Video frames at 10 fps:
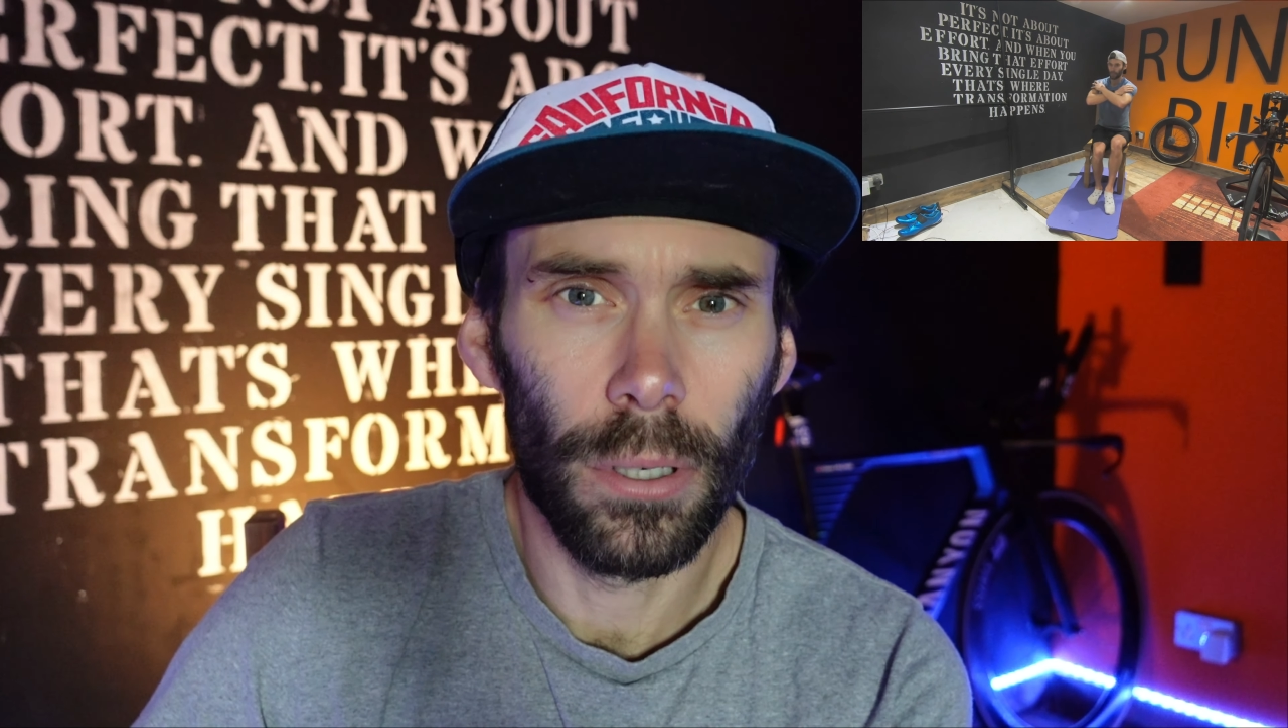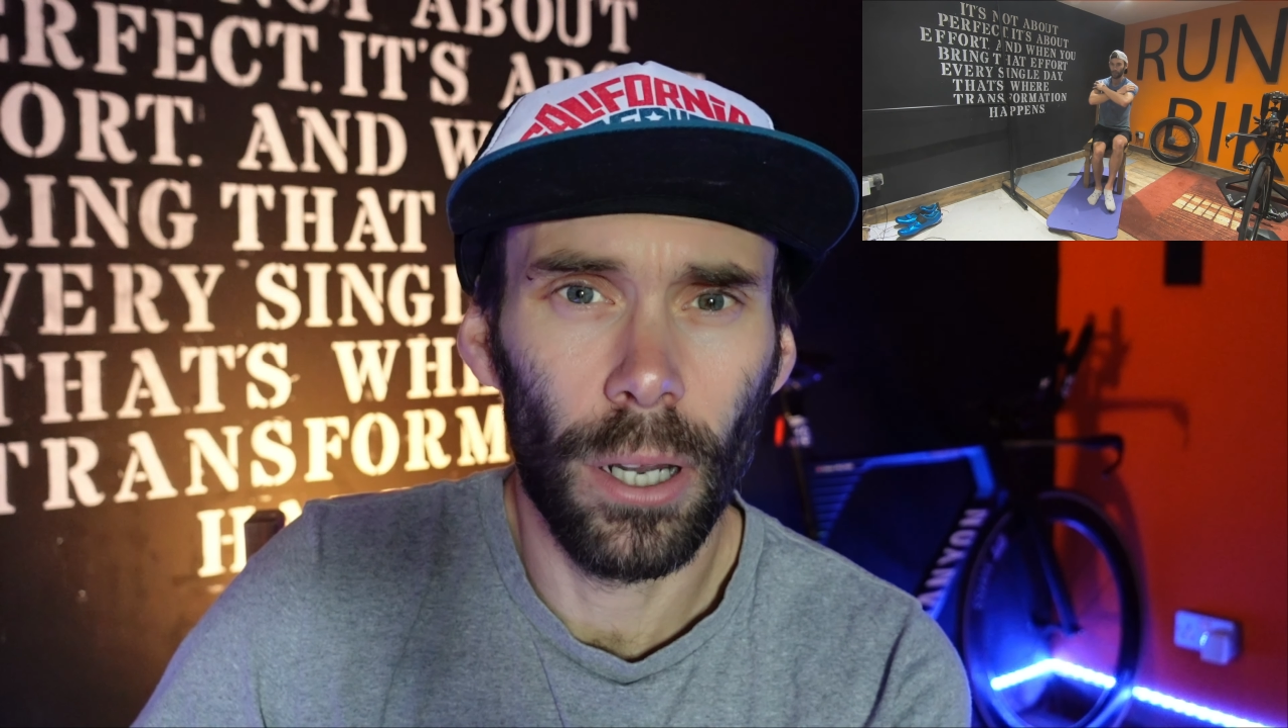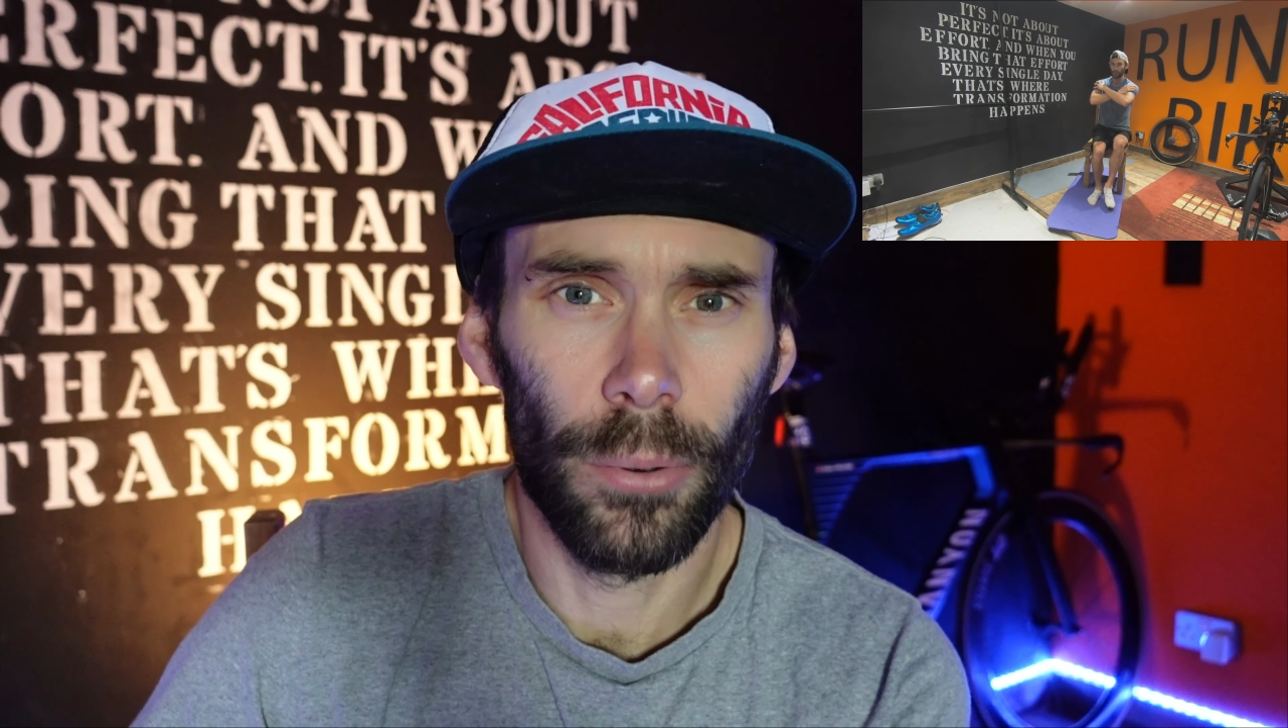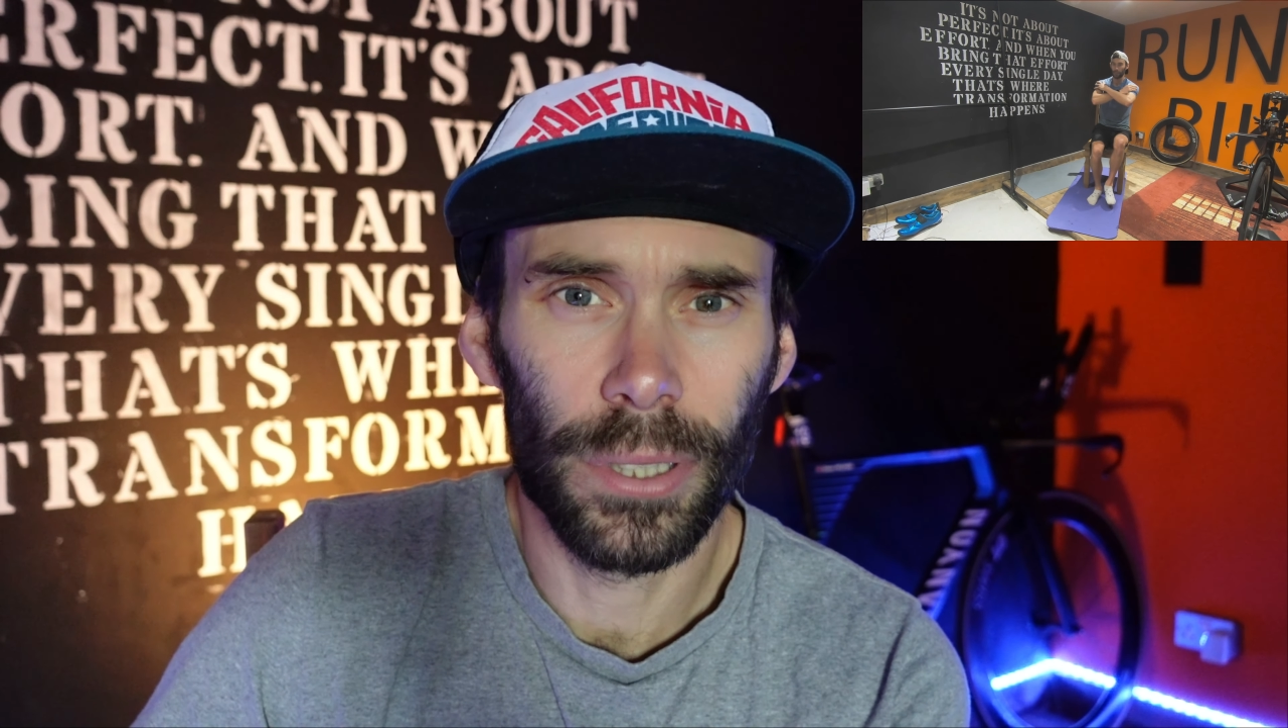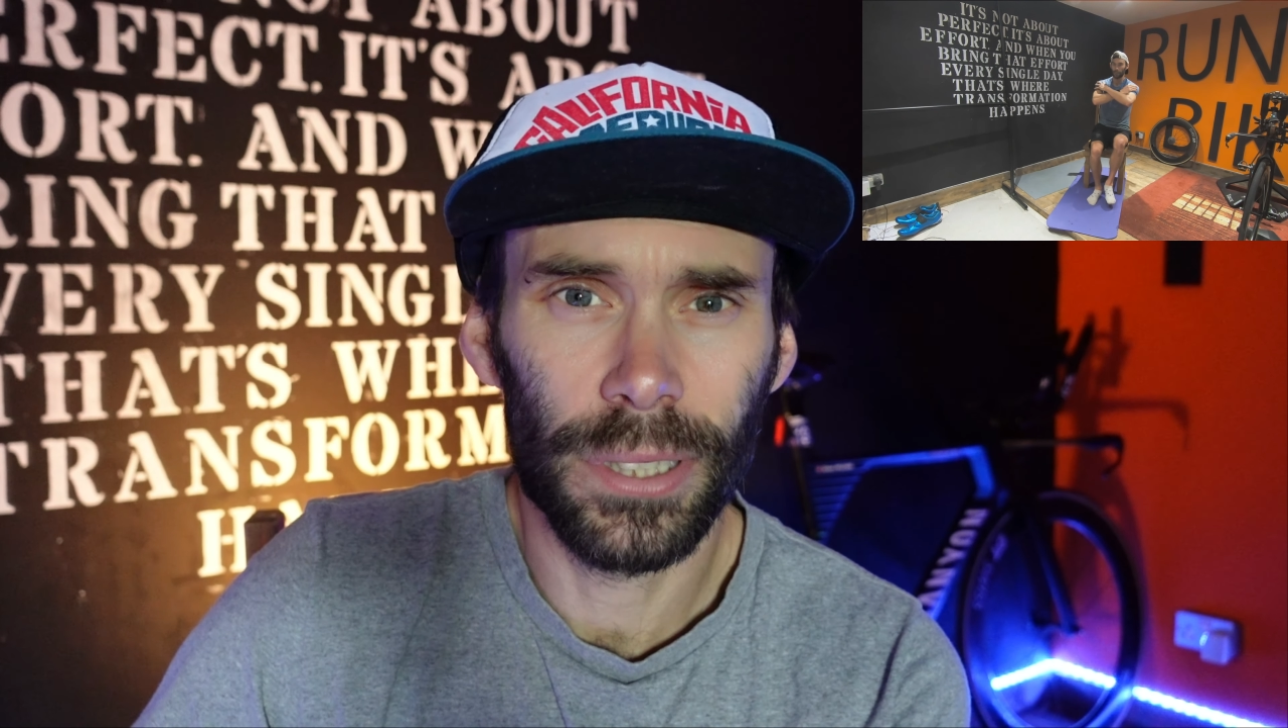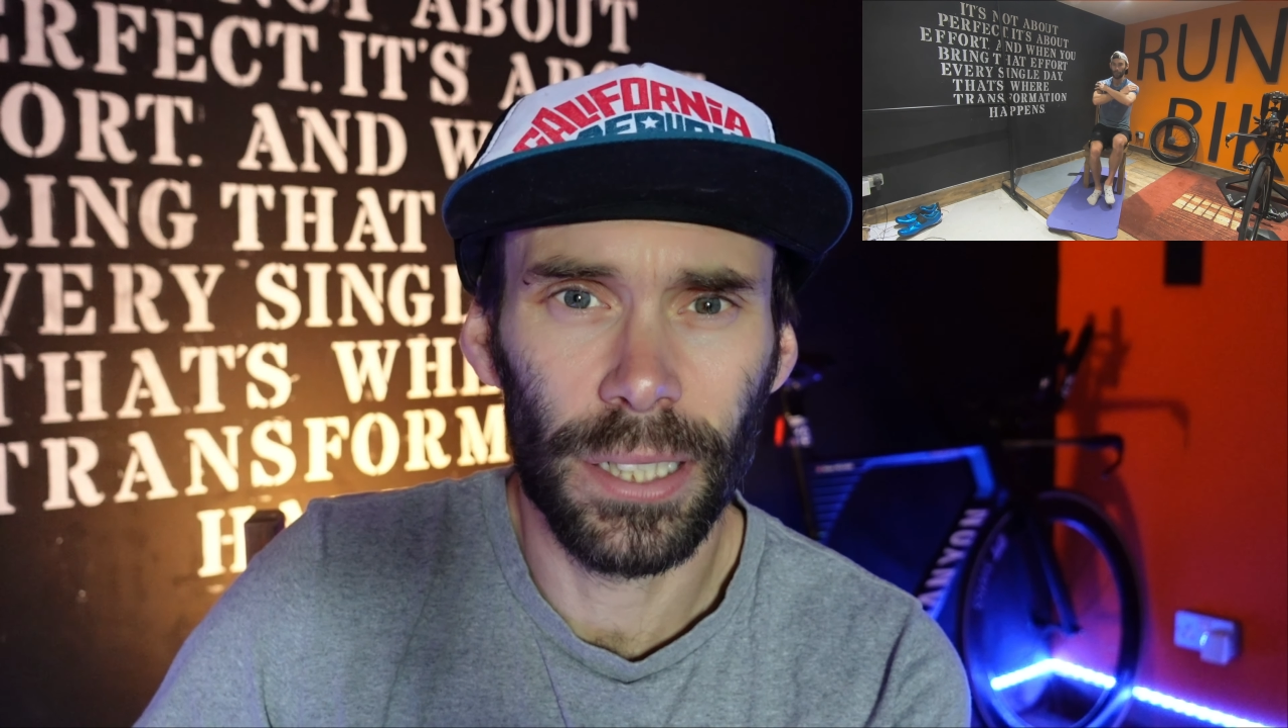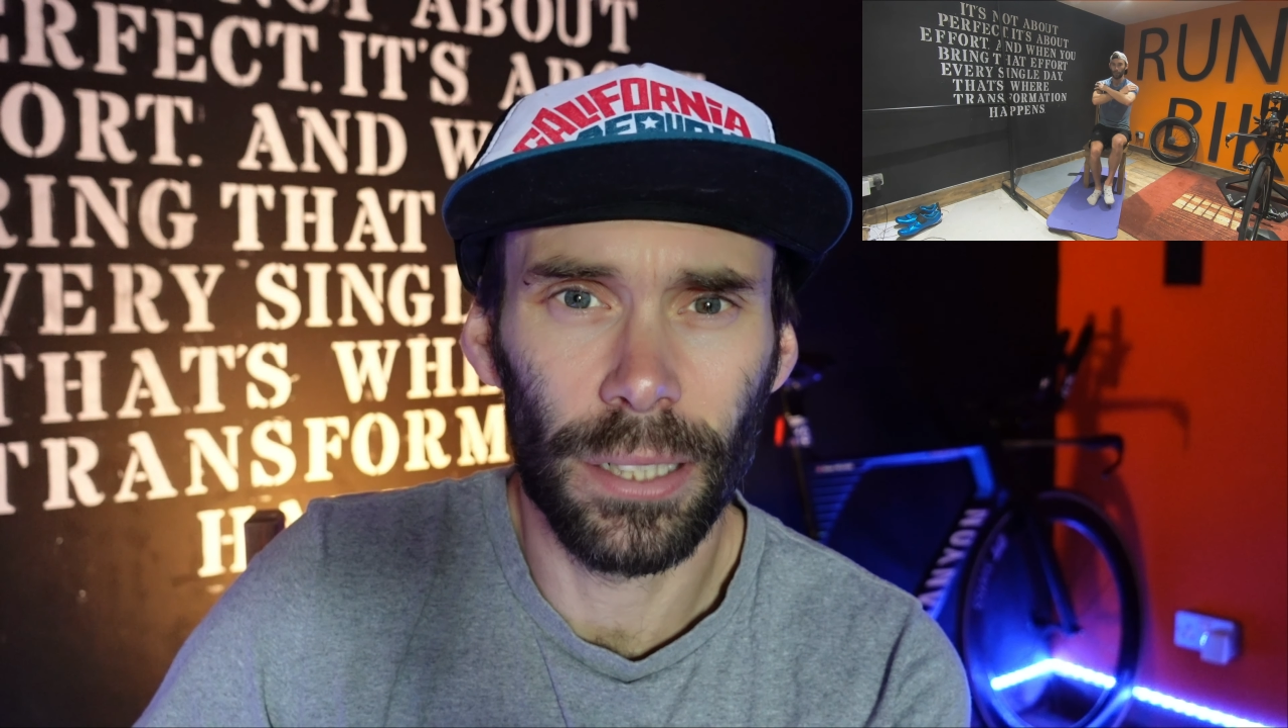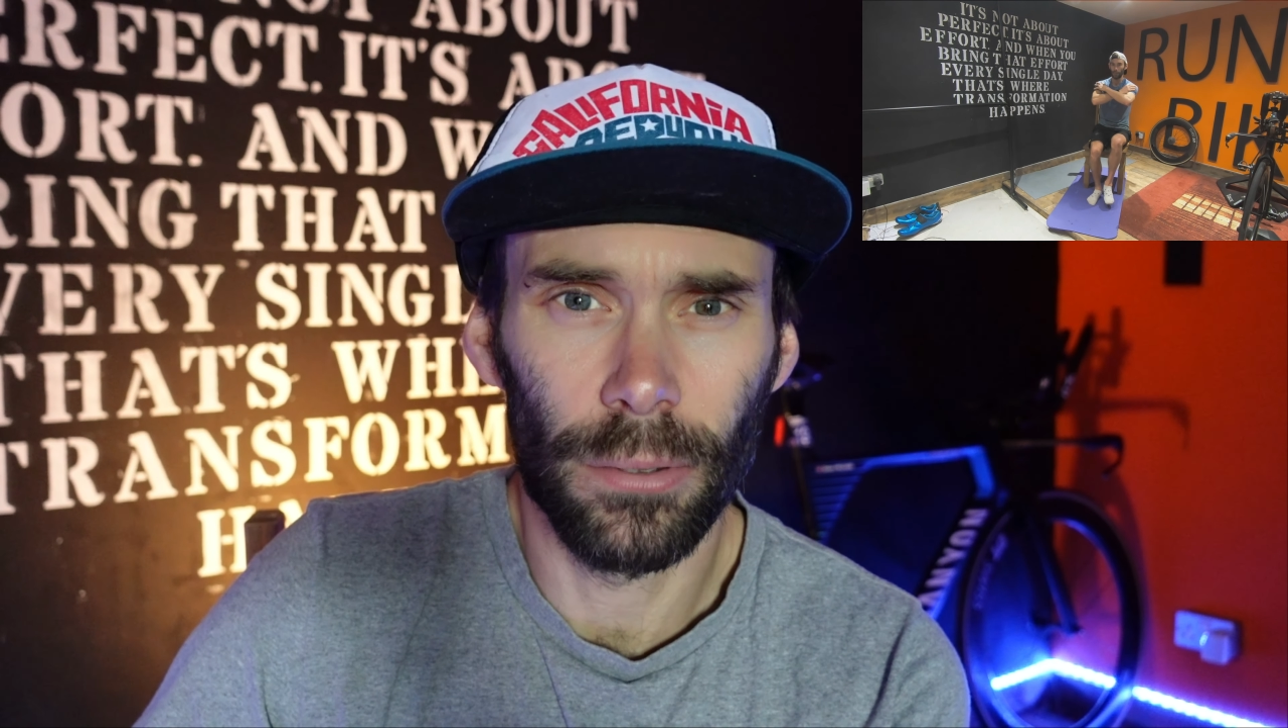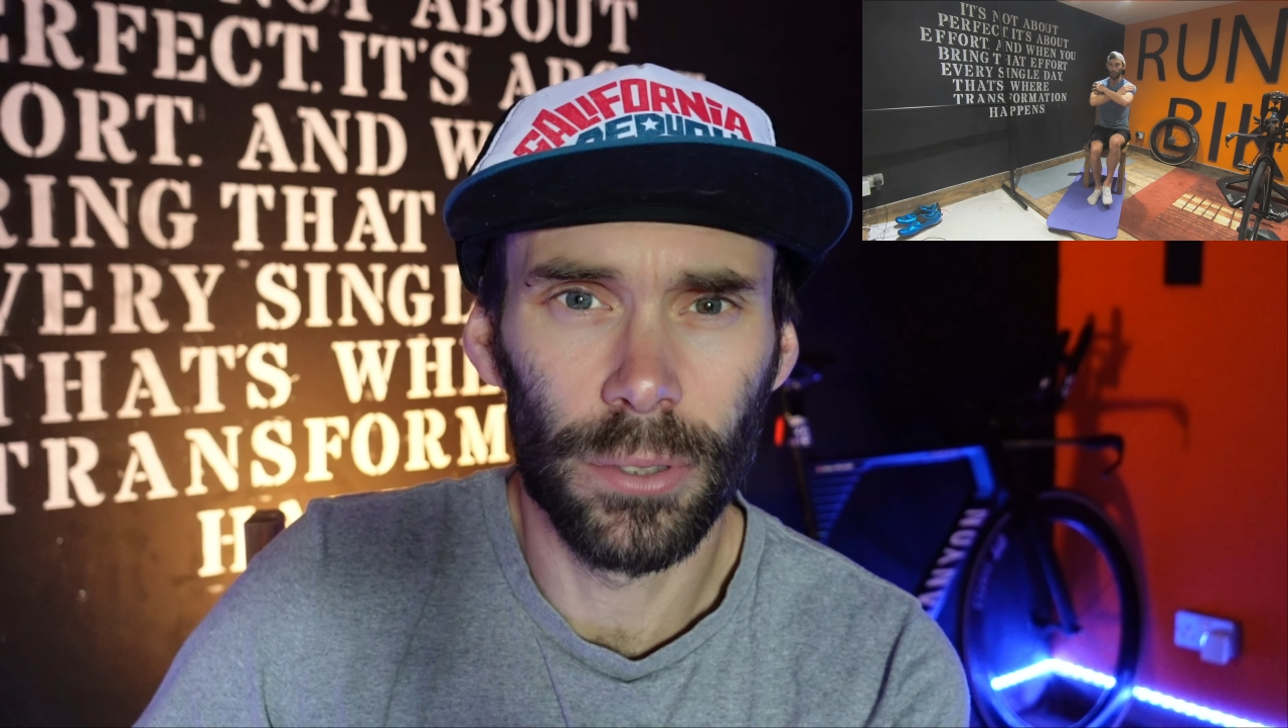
I would have said it